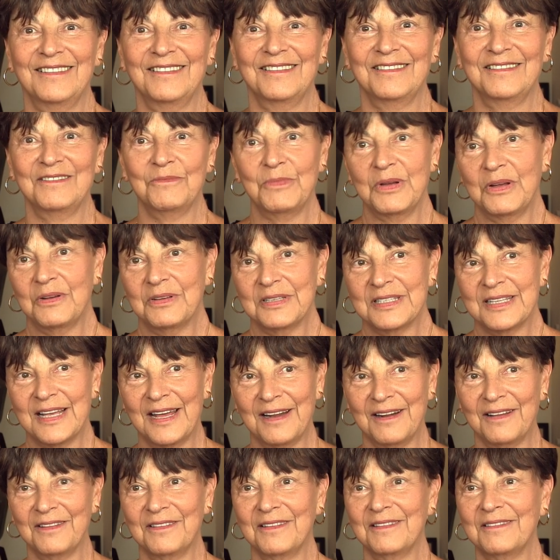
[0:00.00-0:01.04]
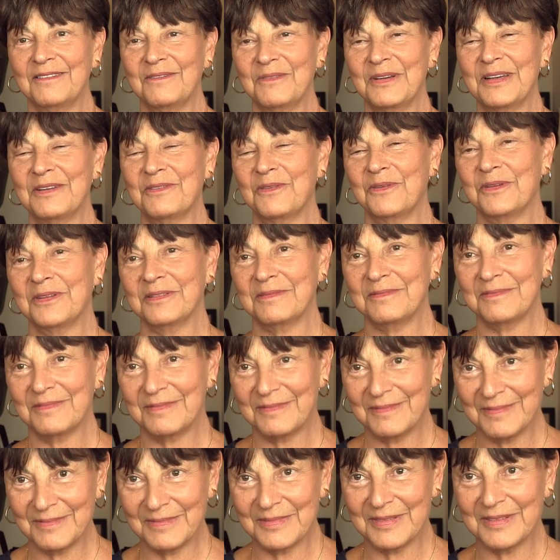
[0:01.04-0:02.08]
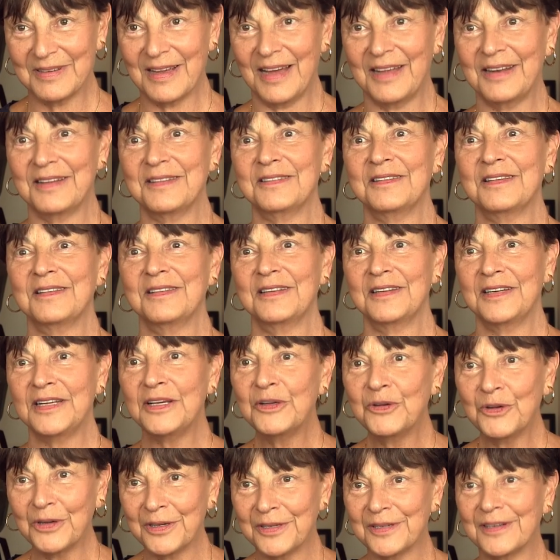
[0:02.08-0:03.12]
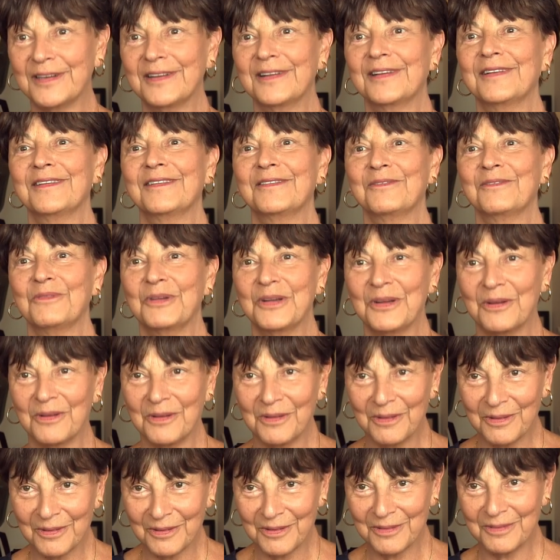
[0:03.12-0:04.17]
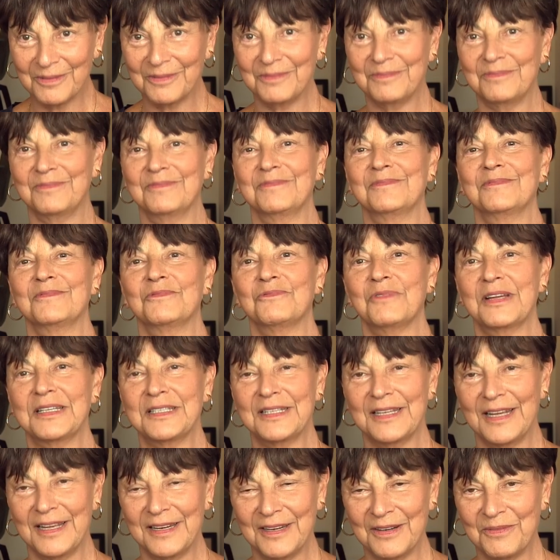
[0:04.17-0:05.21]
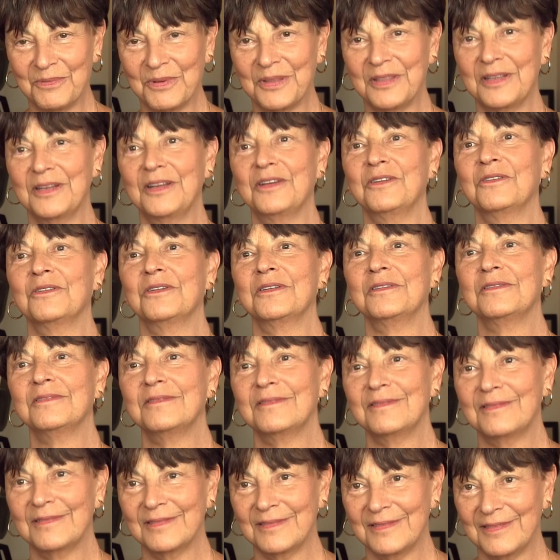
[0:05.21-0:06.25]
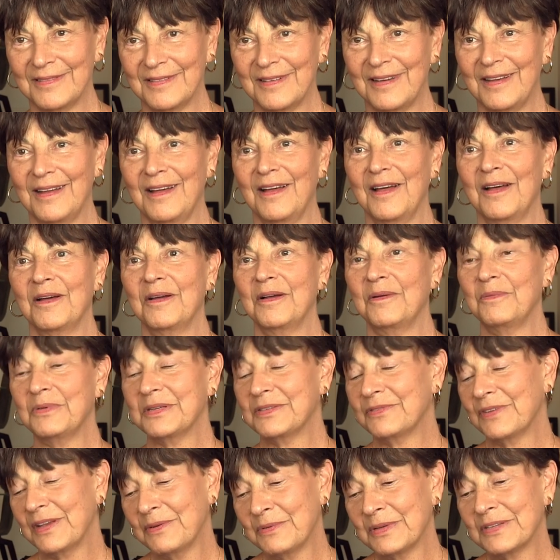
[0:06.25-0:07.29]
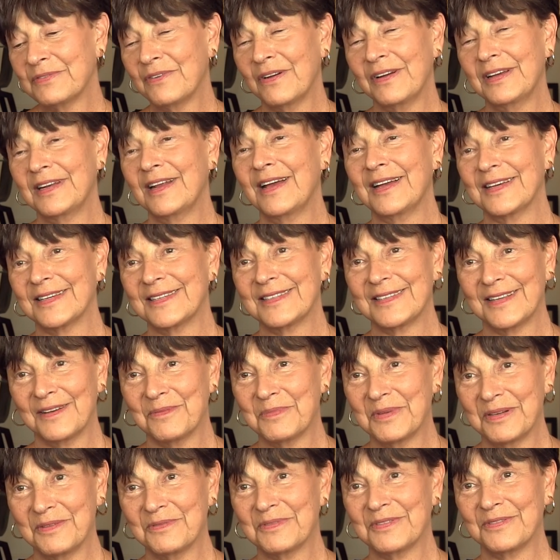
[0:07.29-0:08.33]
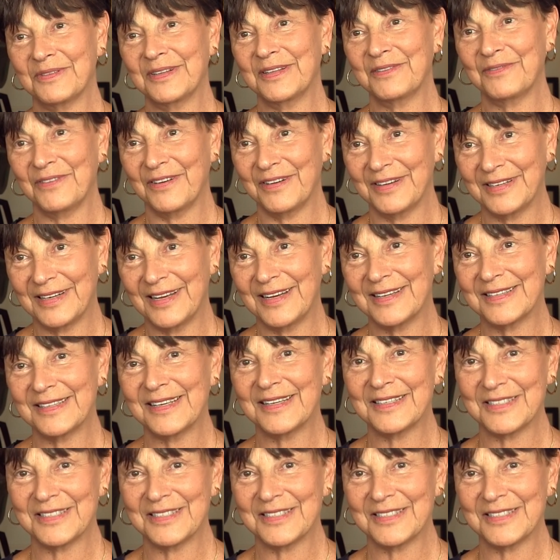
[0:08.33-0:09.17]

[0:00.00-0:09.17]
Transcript: And we all sat on. We all got into the nigun. We all resonated with the nigun. Uh, it was it was very nice. I mean, it was really very nice.